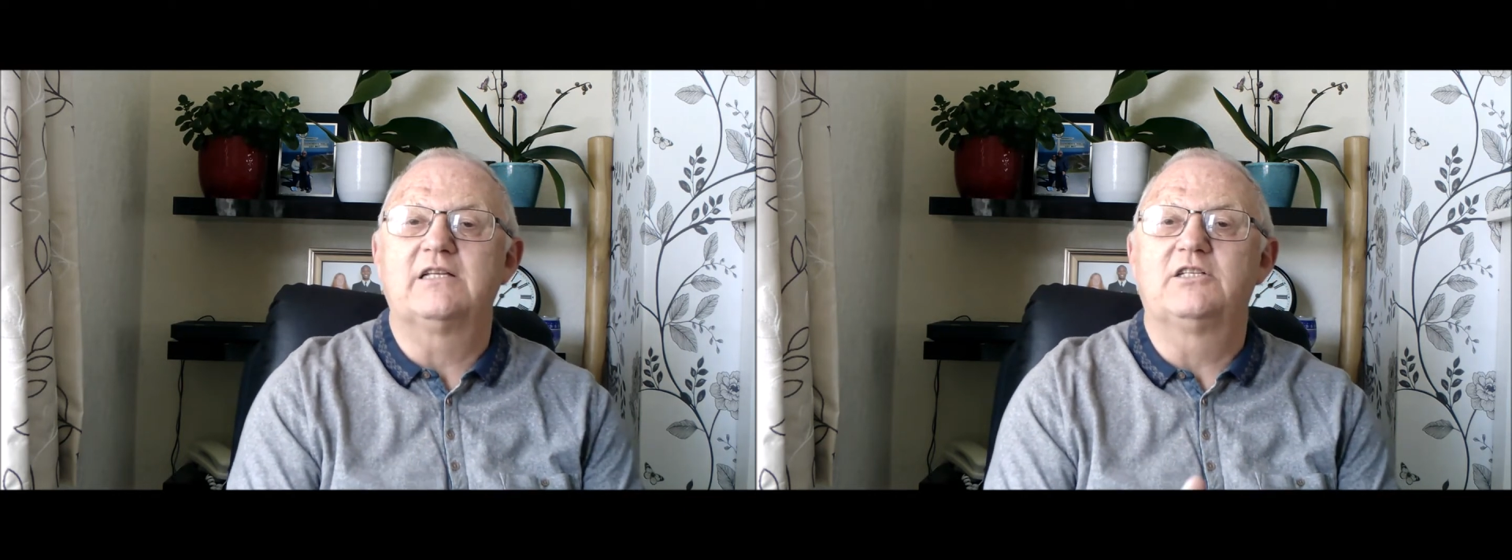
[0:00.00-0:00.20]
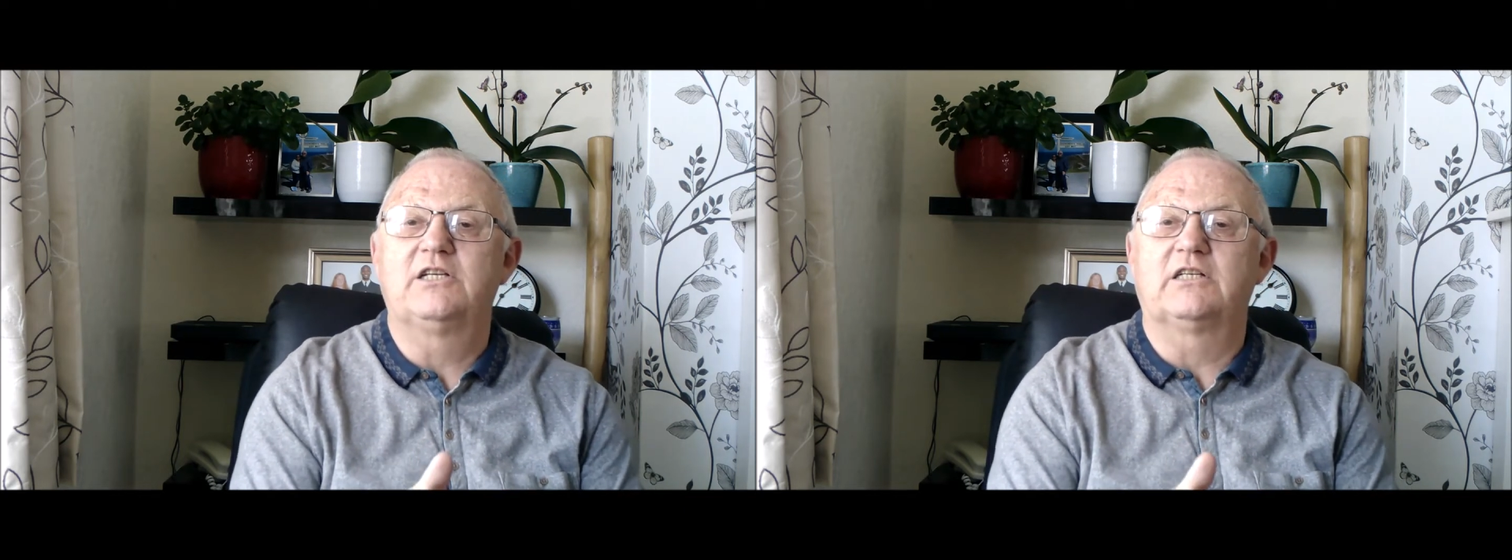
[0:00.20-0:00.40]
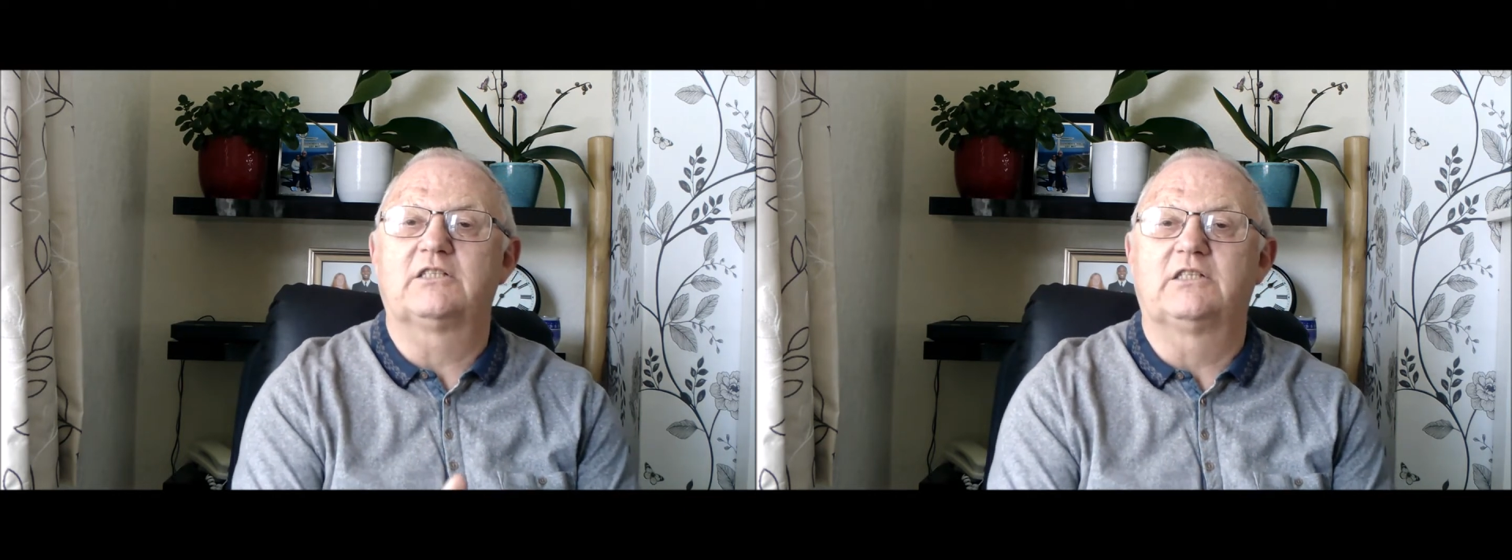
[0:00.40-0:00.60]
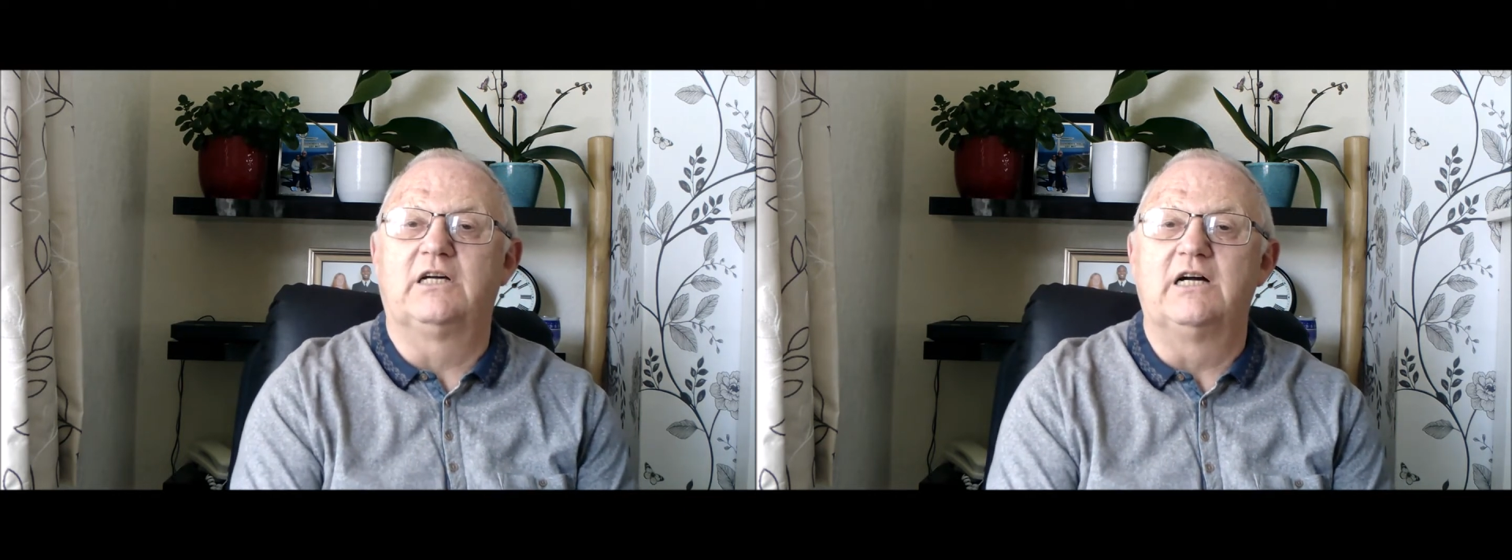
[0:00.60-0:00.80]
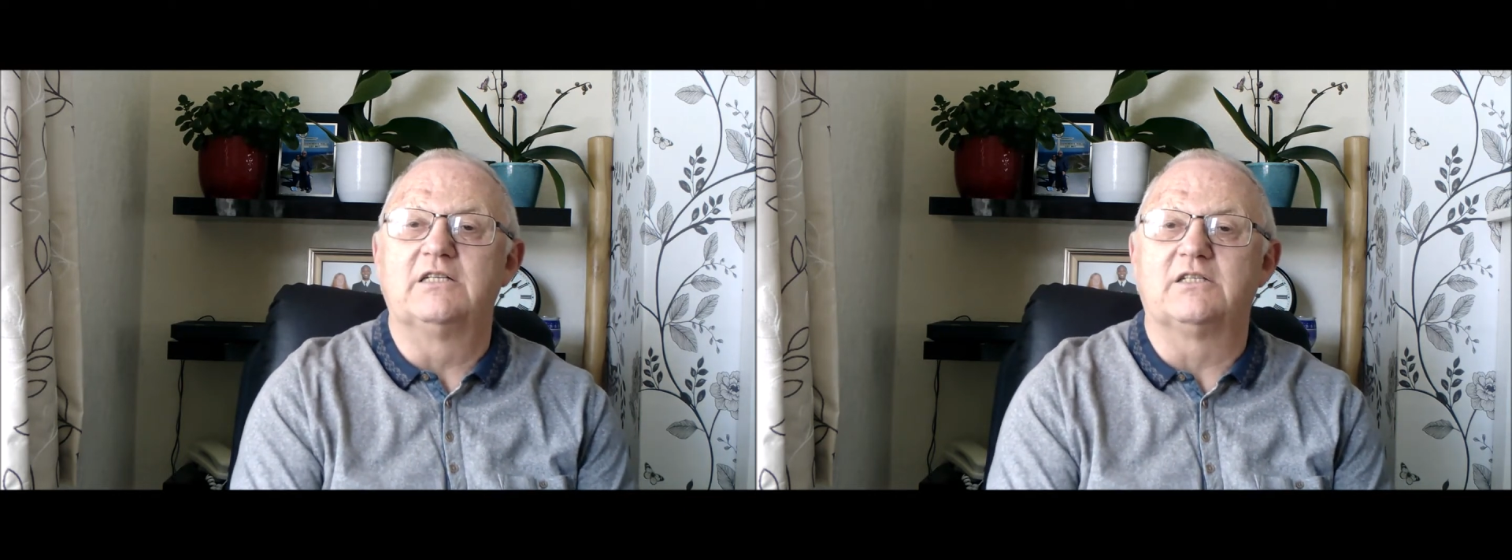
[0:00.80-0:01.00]
and
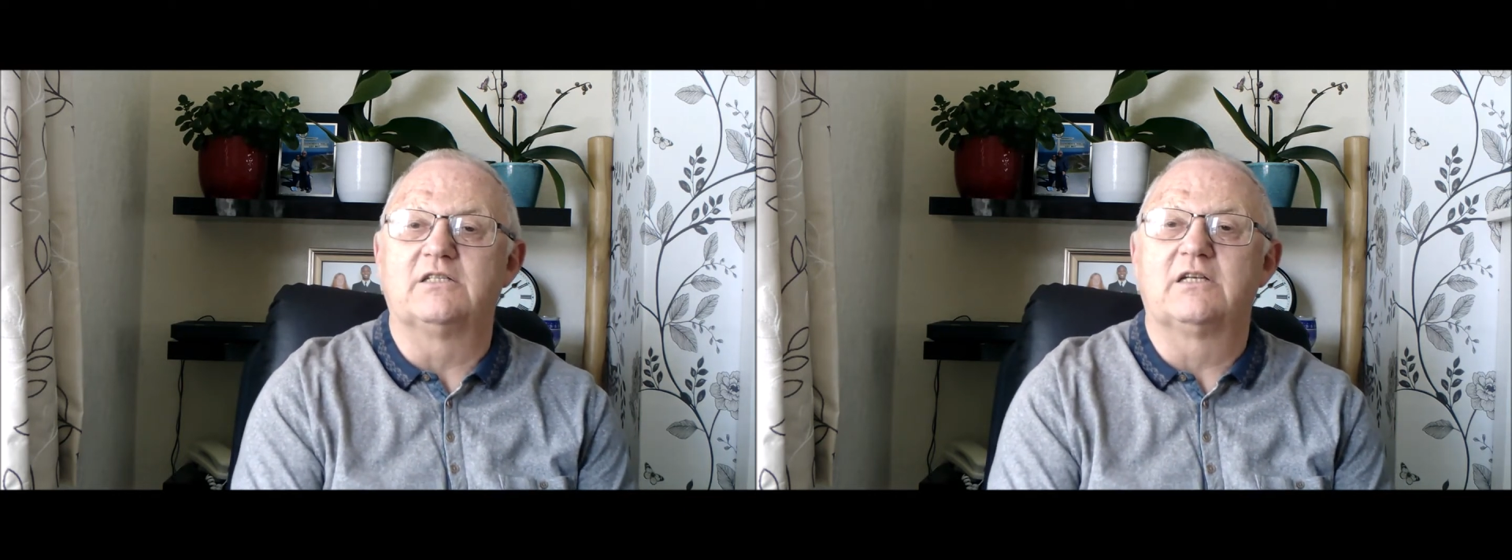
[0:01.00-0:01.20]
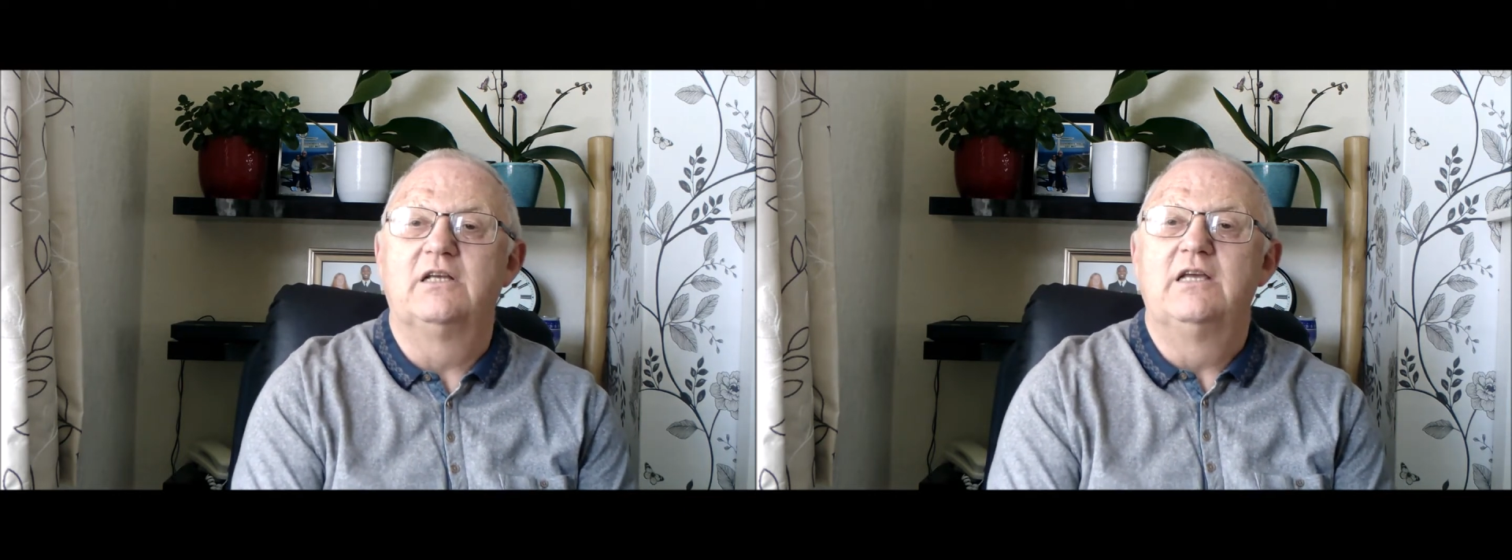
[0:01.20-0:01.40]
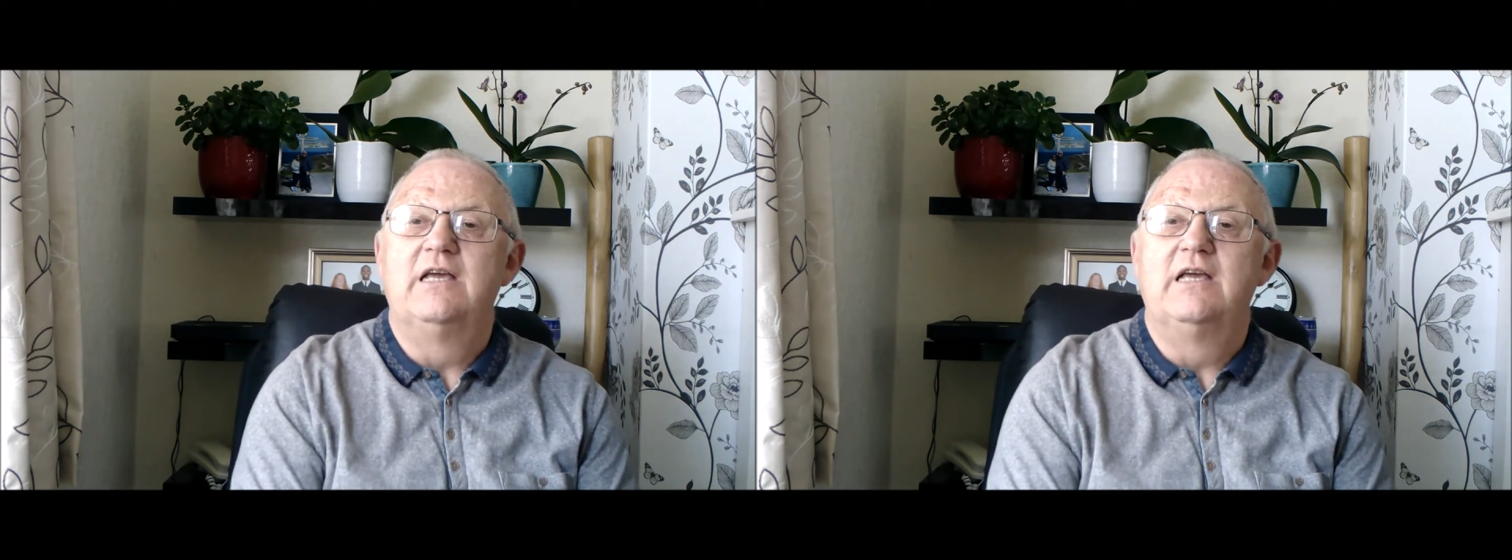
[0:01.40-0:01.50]
chastise us,